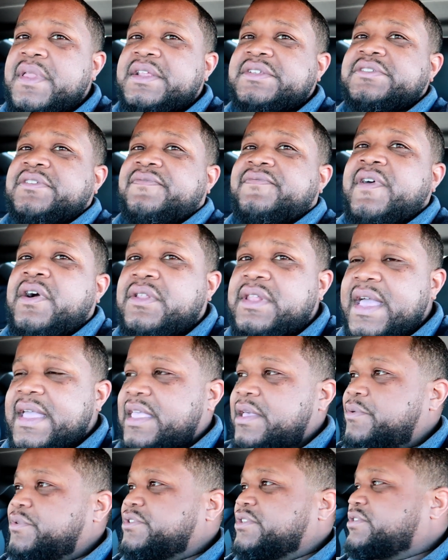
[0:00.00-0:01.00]
but it just felt
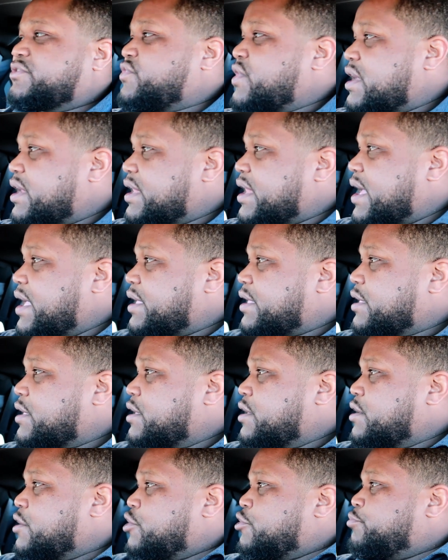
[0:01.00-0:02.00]
like it was just trying to like
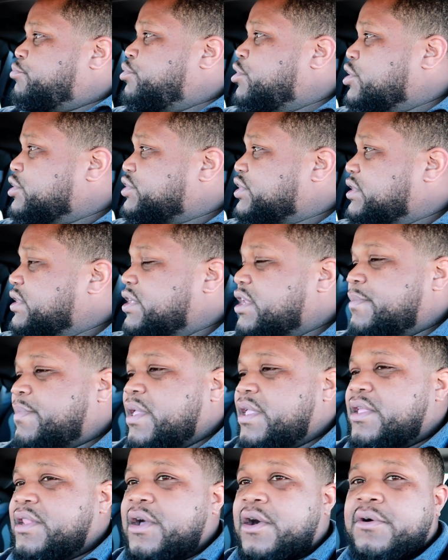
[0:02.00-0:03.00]
push a little
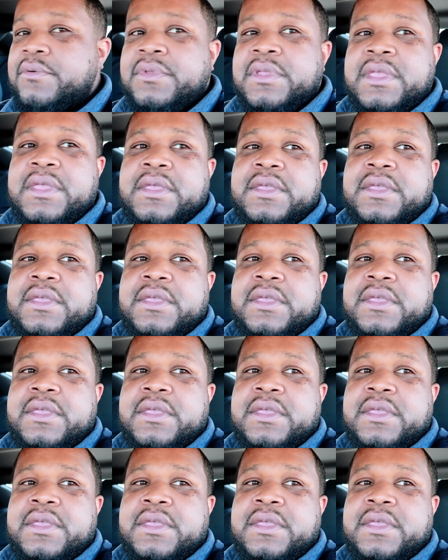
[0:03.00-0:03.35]
bit, you know?